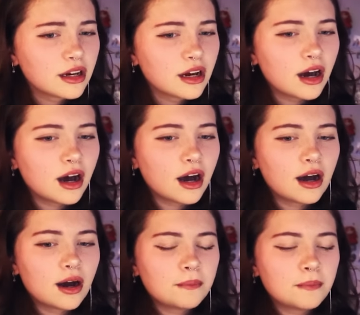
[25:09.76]

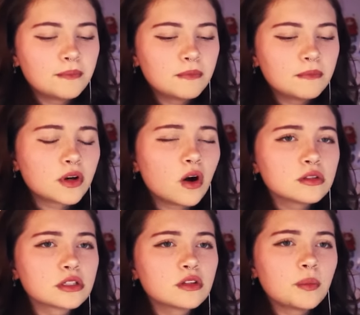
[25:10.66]
But
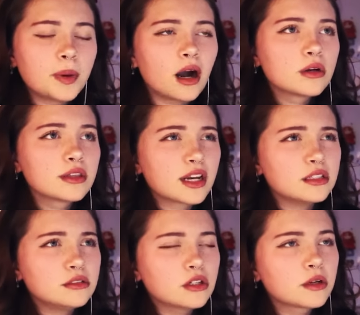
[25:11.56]
also the power that he
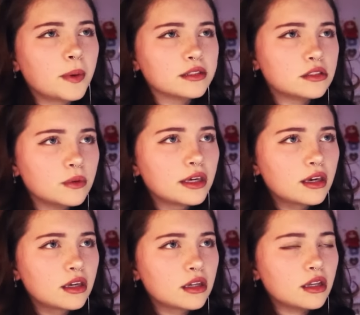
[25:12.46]
took by doing
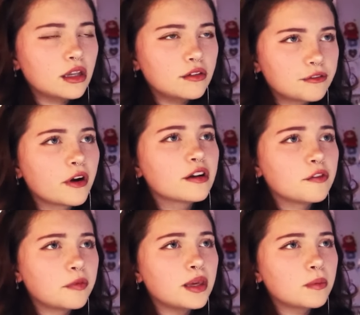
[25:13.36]
it in front
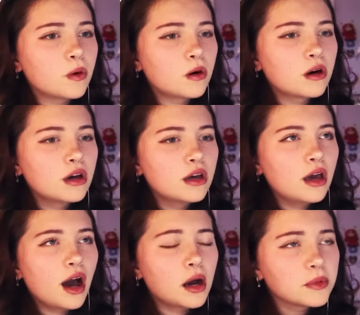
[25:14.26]
of people.
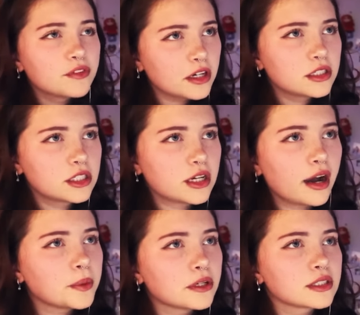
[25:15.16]
I'm a very shy
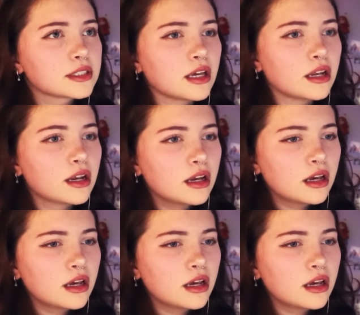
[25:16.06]
person.